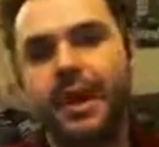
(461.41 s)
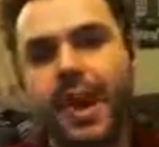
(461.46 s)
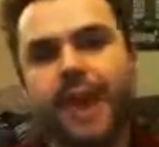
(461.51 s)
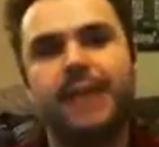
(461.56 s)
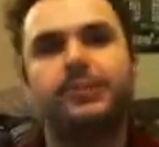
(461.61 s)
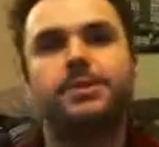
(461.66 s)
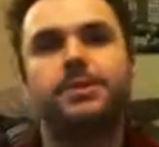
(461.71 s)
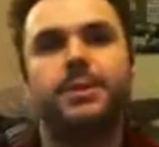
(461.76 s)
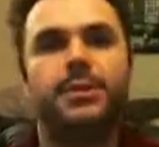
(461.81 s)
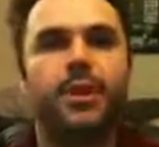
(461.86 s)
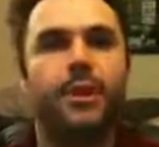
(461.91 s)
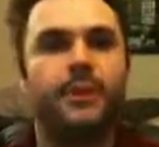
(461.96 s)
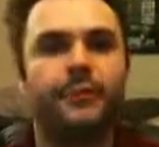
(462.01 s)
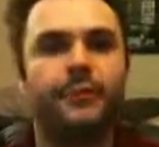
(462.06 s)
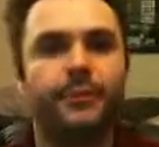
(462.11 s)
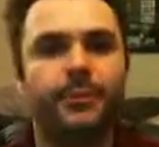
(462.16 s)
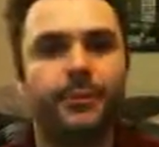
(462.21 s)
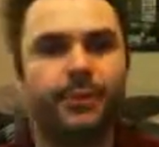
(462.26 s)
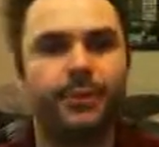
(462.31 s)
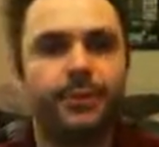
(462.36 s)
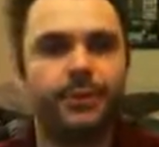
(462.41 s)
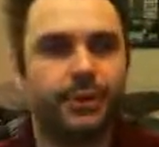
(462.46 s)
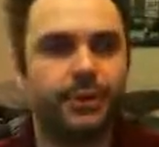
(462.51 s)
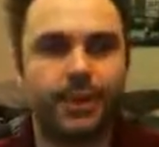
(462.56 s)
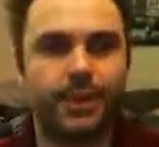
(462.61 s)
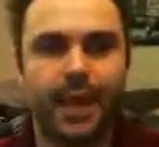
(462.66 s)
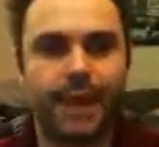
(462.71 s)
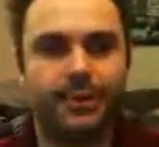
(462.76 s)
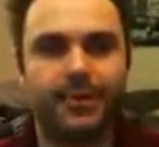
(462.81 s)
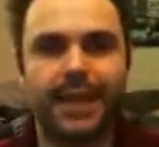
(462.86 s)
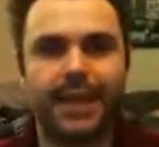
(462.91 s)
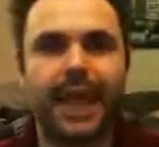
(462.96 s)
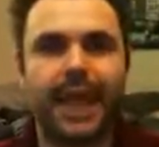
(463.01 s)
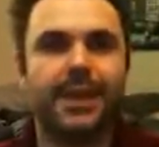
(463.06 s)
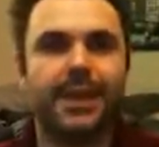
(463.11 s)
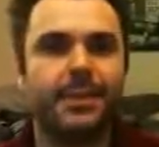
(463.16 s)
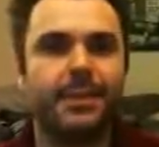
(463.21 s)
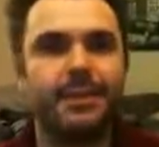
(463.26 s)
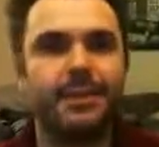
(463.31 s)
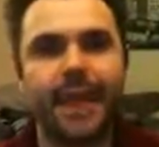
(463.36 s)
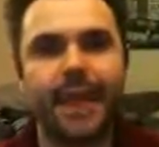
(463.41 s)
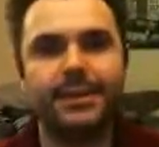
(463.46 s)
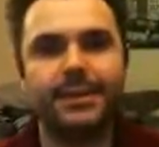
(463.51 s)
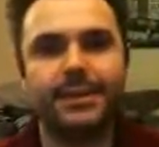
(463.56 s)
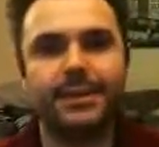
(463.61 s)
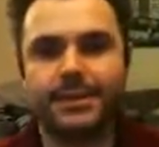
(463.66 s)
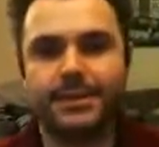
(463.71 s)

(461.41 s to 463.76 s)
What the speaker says: as we know from your kind of tank commanders